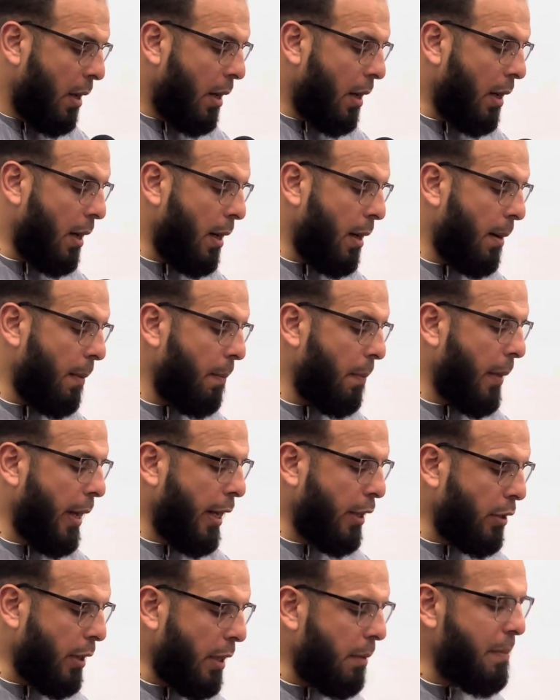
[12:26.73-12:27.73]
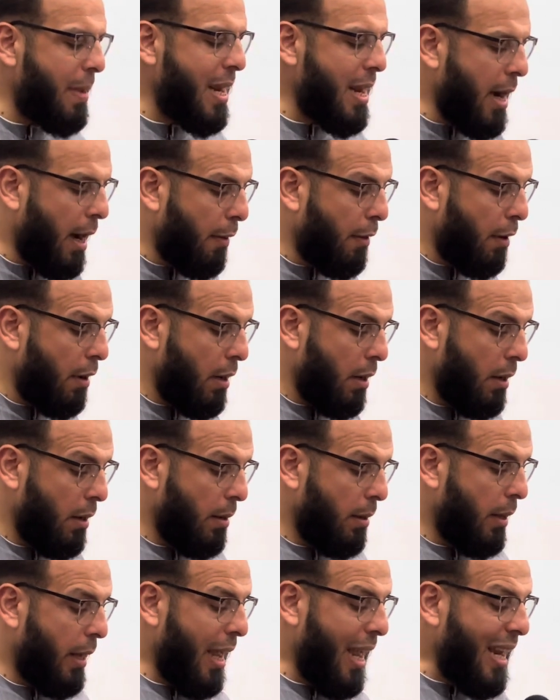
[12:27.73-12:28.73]
and many other,
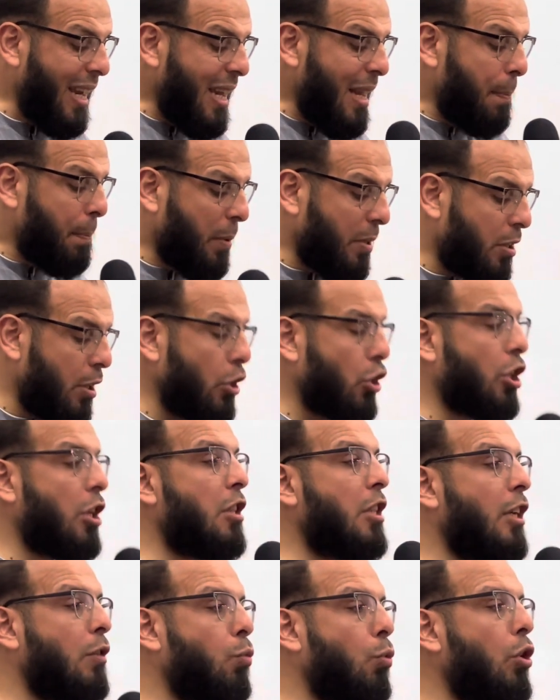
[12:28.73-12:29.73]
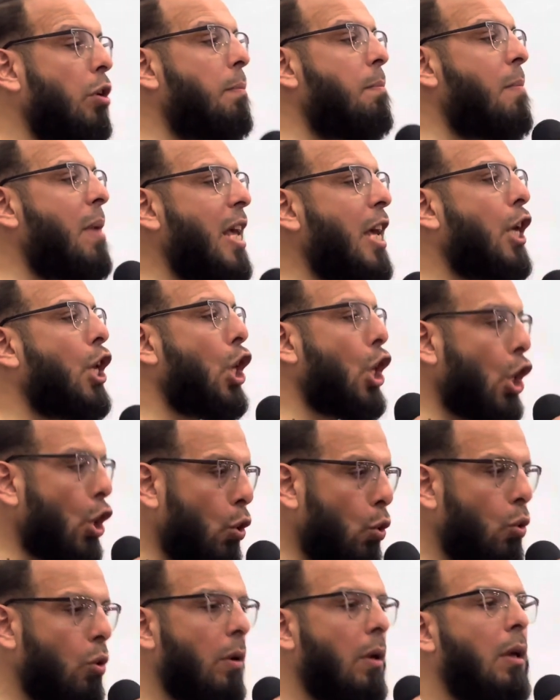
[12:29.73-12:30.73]
any position that wouldn't make
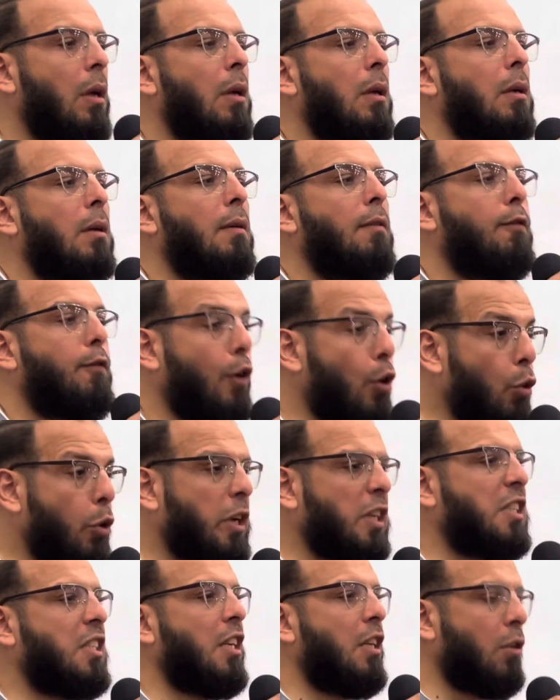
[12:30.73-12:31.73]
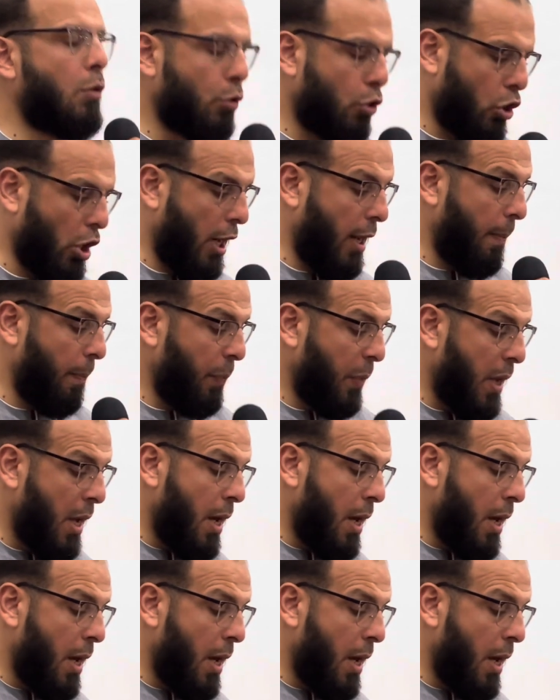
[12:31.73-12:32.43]
you focus in your salah.